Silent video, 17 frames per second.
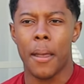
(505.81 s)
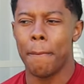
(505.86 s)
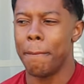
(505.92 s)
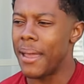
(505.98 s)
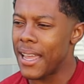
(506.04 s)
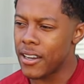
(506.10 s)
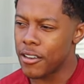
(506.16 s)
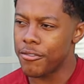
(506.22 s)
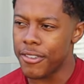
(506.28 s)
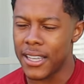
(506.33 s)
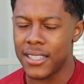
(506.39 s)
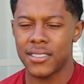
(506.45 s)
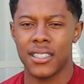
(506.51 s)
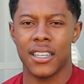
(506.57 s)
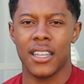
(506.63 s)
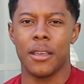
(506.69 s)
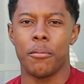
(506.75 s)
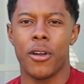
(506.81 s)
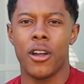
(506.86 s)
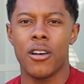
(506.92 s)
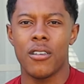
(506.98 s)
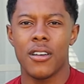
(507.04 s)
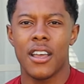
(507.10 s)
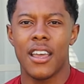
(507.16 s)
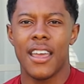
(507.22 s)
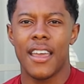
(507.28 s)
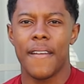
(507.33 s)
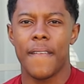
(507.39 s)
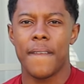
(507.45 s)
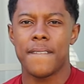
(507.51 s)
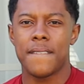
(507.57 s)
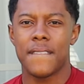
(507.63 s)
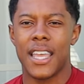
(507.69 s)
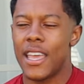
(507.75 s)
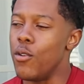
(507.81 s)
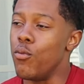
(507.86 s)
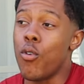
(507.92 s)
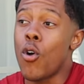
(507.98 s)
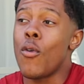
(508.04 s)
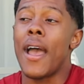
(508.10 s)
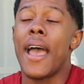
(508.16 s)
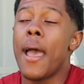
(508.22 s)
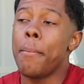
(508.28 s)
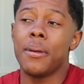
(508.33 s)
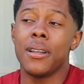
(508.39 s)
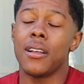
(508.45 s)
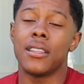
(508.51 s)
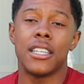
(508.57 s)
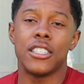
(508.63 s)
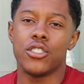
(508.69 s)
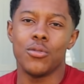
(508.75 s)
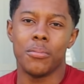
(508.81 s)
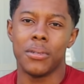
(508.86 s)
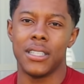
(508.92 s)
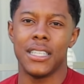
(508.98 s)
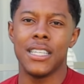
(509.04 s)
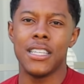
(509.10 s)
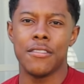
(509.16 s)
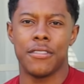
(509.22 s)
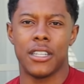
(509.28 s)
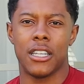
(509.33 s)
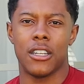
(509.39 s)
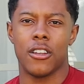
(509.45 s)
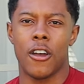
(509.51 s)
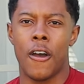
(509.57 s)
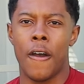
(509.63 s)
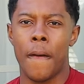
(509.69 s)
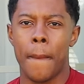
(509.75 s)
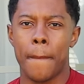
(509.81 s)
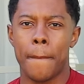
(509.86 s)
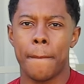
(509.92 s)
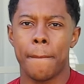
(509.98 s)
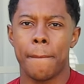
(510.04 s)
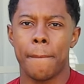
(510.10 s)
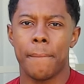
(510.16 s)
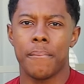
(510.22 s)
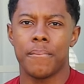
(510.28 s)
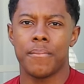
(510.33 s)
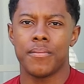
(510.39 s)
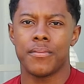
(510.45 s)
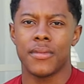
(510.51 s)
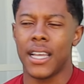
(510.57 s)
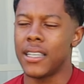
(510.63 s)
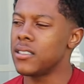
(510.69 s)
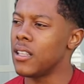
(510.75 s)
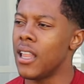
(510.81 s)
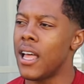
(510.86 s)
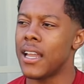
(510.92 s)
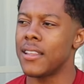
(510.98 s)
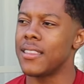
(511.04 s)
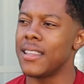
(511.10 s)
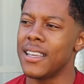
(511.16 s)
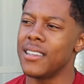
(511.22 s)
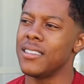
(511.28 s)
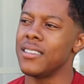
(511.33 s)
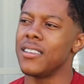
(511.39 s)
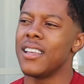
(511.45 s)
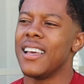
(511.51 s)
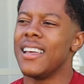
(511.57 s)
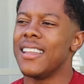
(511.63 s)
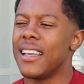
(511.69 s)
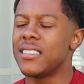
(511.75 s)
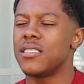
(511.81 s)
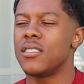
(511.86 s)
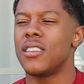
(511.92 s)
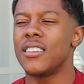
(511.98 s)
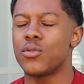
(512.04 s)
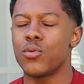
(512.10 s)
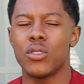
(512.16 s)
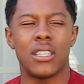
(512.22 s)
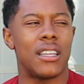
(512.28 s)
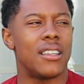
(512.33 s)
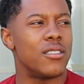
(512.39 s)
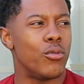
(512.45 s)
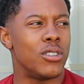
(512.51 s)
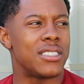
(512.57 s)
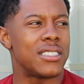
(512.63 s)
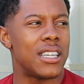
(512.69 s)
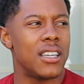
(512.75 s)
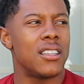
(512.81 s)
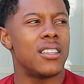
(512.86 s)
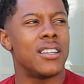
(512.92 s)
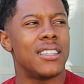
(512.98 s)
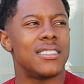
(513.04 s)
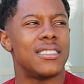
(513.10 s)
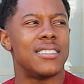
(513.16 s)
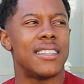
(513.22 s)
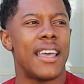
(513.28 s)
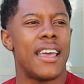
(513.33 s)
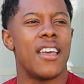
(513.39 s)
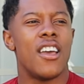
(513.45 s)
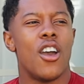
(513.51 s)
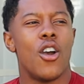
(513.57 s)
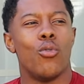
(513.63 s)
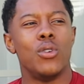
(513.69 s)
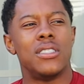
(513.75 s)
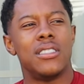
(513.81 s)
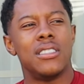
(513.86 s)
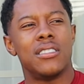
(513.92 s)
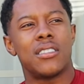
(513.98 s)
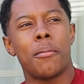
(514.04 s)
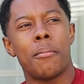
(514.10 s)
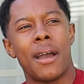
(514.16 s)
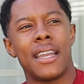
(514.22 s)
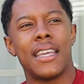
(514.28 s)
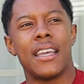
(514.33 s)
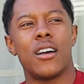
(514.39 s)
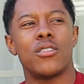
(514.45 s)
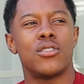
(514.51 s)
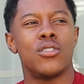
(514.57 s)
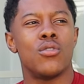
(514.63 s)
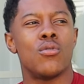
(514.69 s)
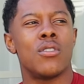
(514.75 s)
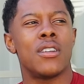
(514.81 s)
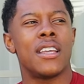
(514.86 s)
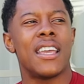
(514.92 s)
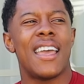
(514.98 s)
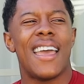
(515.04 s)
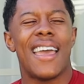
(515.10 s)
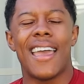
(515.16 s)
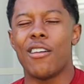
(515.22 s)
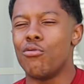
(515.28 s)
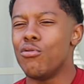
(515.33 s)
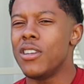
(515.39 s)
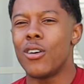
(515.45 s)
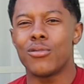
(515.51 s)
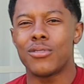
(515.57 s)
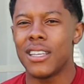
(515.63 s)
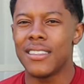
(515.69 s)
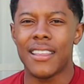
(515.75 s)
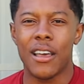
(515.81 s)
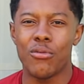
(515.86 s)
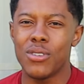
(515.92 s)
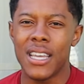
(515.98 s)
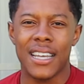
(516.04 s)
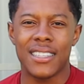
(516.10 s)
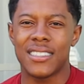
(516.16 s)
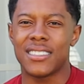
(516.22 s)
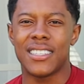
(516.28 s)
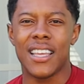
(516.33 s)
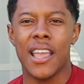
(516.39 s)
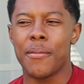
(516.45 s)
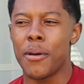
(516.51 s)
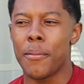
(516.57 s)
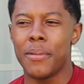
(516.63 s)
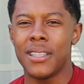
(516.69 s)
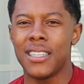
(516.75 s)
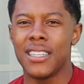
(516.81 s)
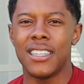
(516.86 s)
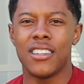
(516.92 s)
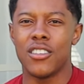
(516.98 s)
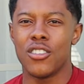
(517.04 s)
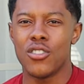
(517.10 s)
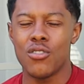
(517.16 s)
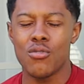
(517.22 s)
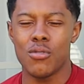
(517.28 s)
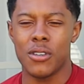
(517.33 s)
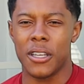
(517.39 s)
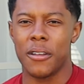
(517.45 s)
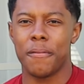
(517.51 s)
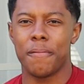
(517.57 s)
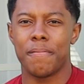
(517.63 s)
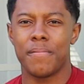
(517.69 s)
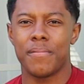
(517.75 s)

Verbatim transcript: Manifesting it, bro. It won't happen unless you believe in it, dog. That's a lot of things. That's that's what what's killing us is that we see somebody else doing it and we don't think that we got the same ability to do it.